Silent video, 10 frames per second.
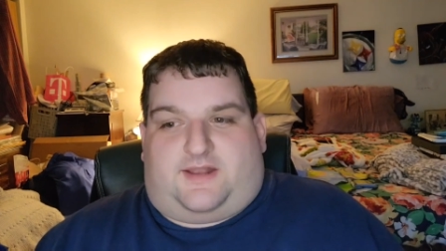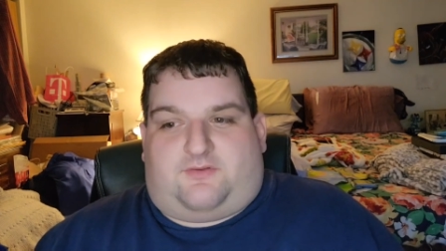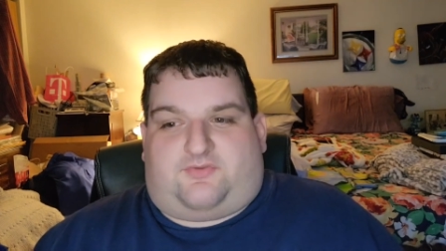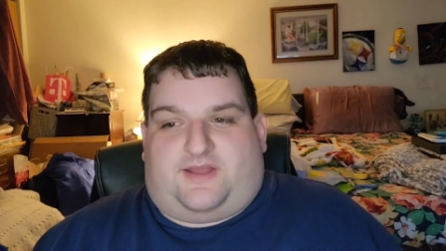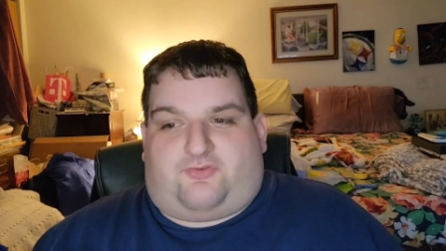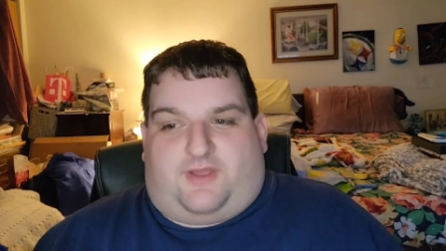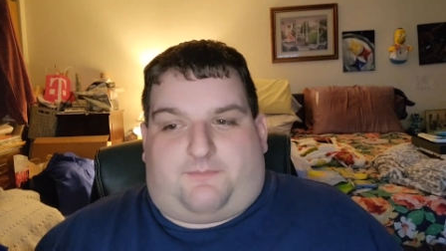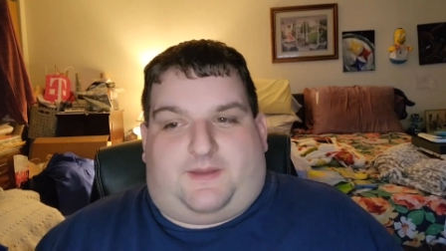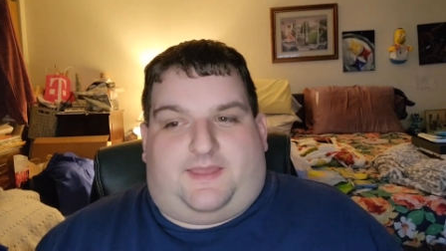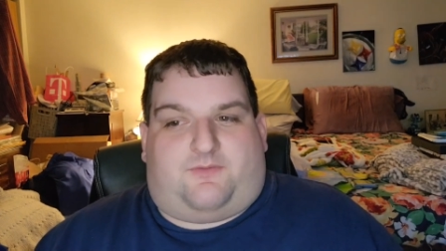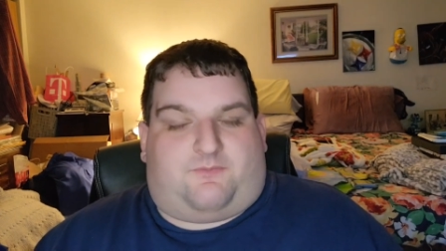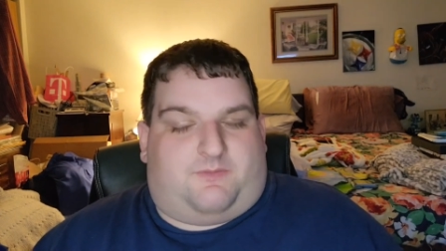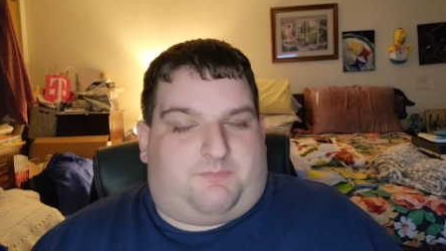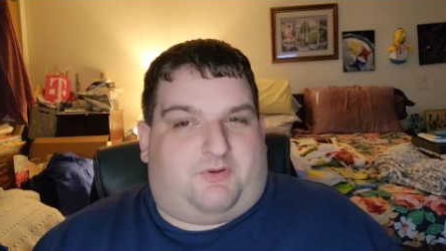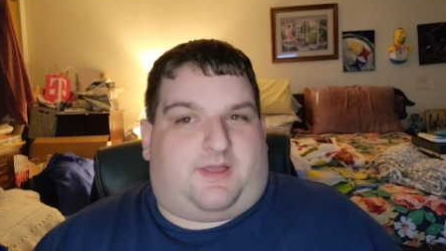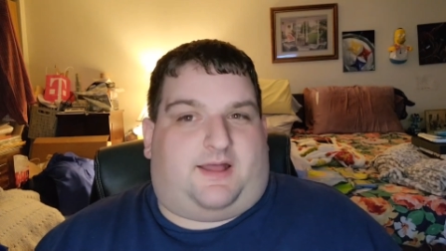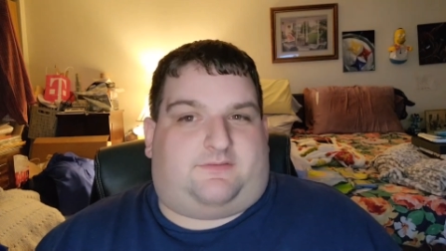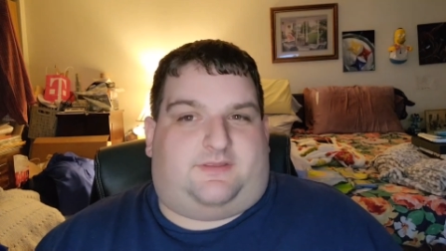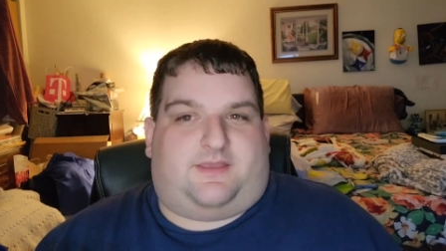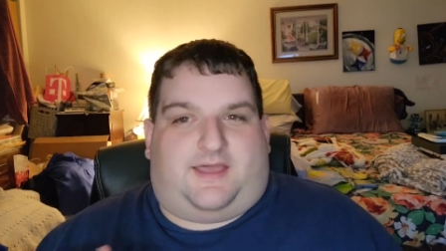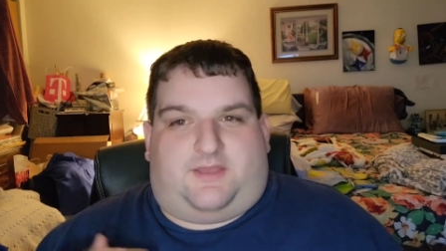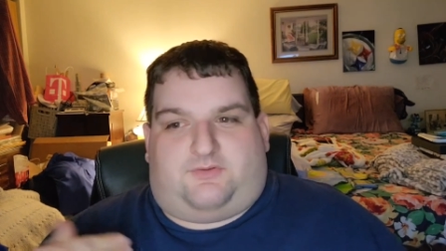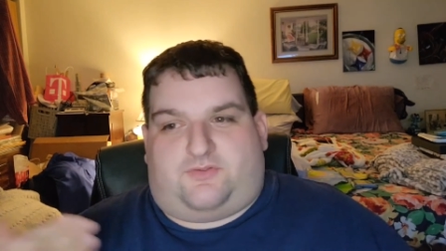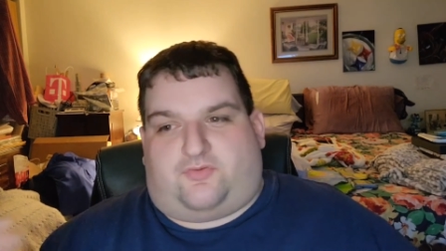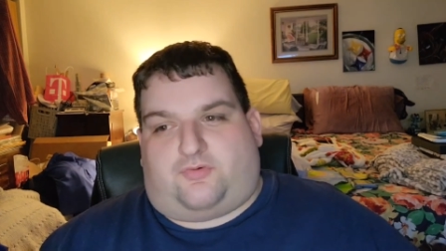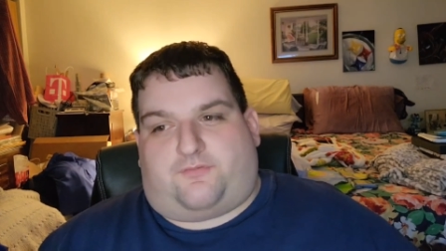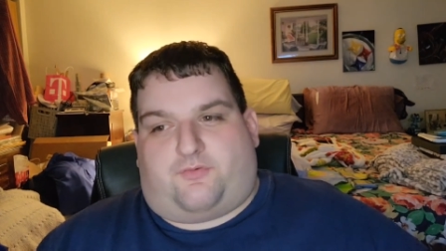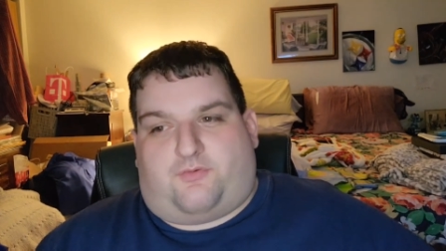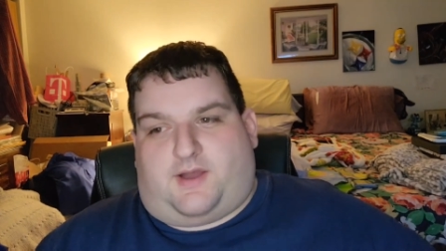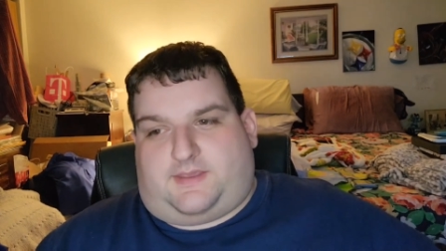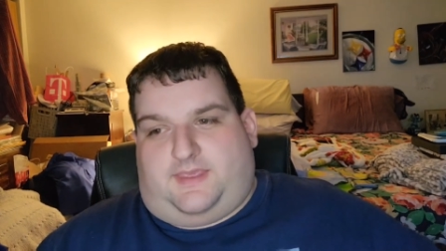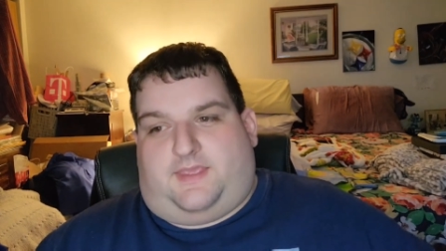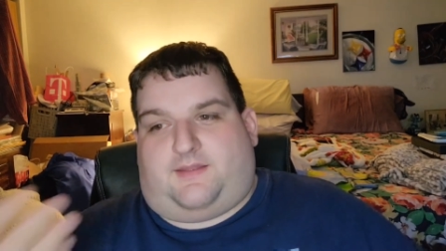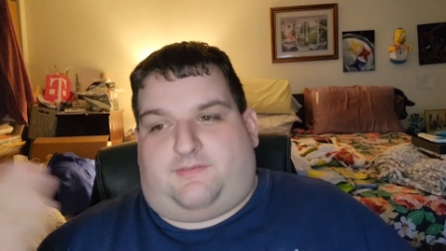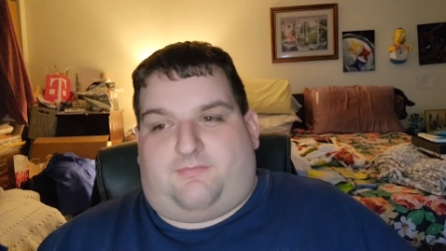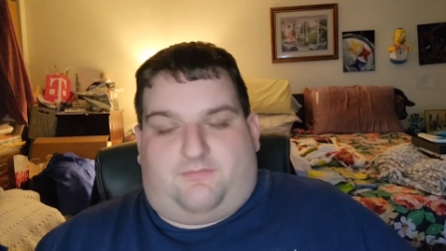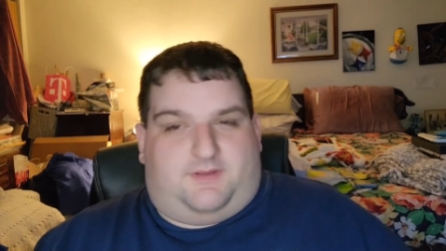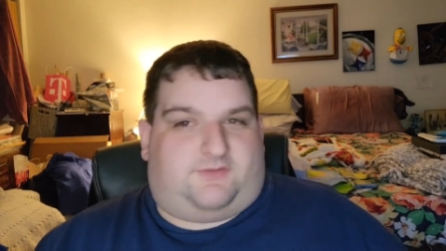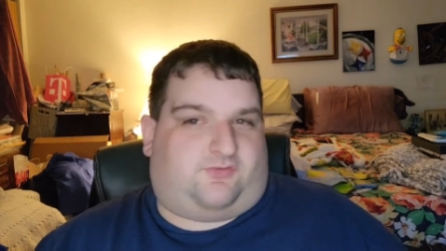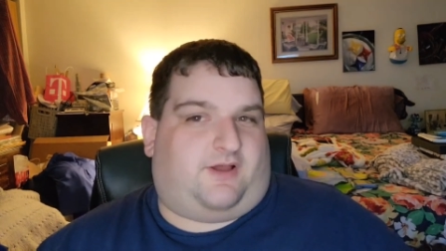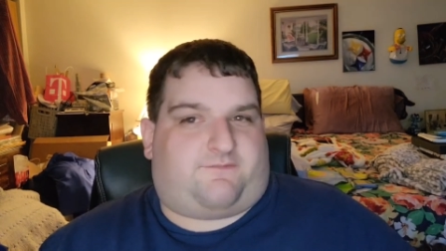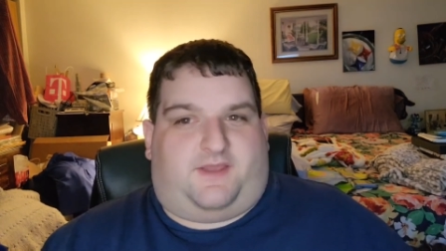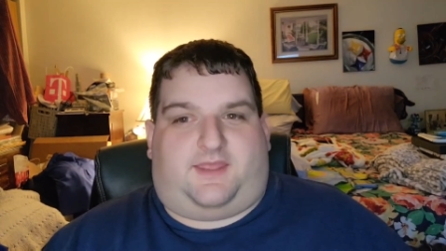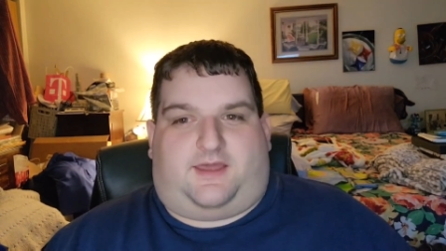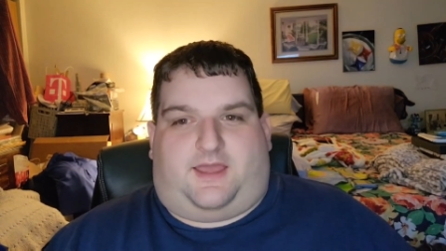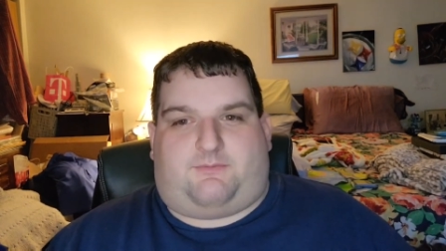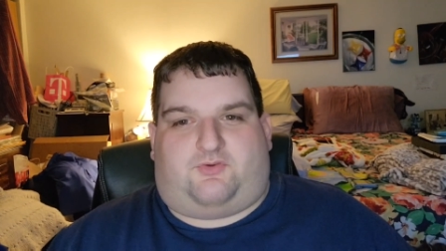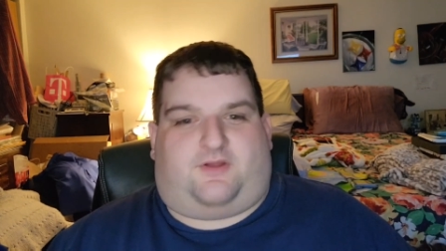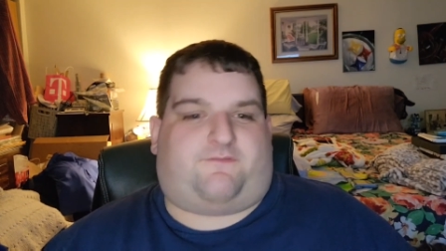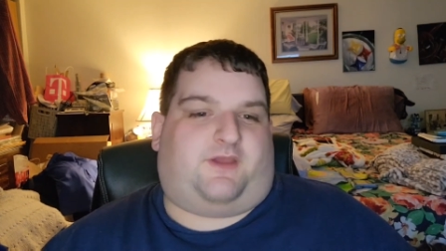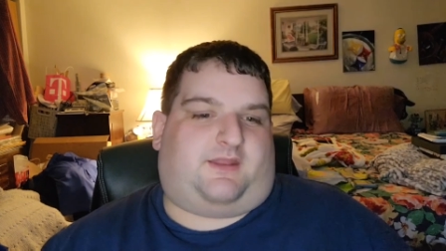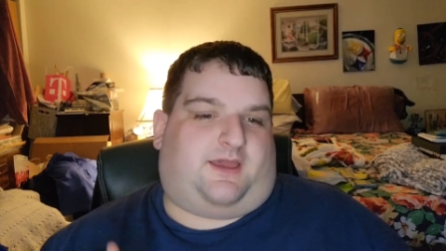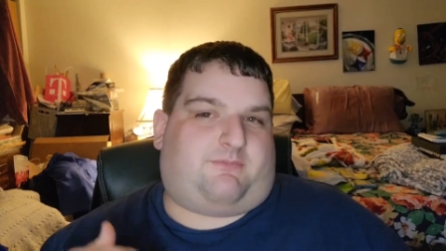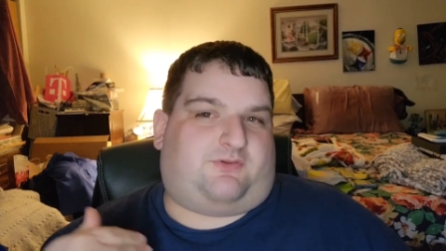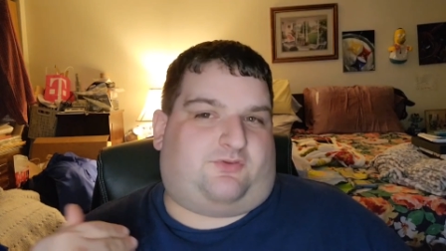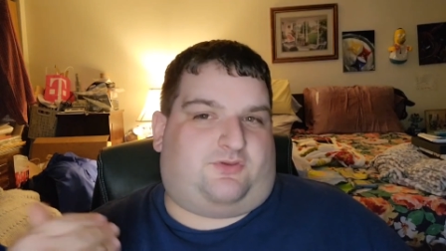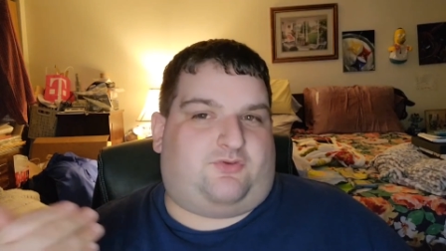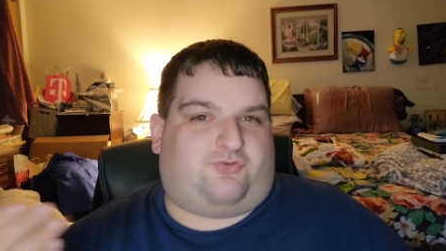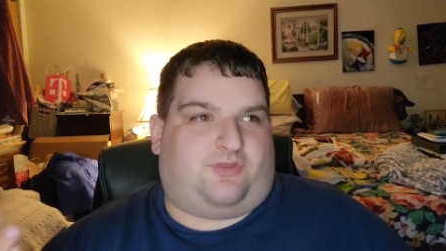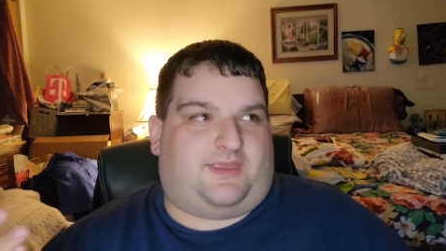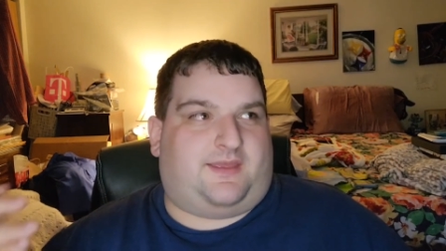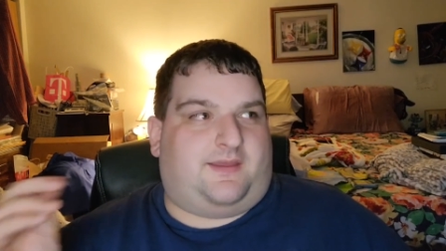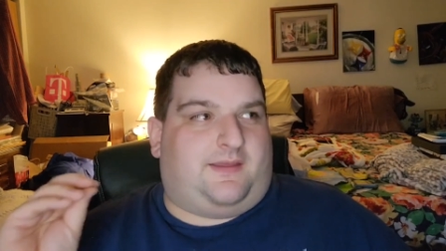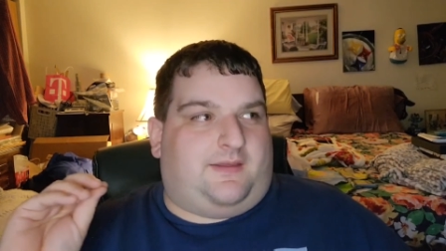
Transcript: It's got a soundtrack by Bill Conti, the guy who did the score for Rocky, and it's John Frankenheimer. John Frankenheimer doesn't usually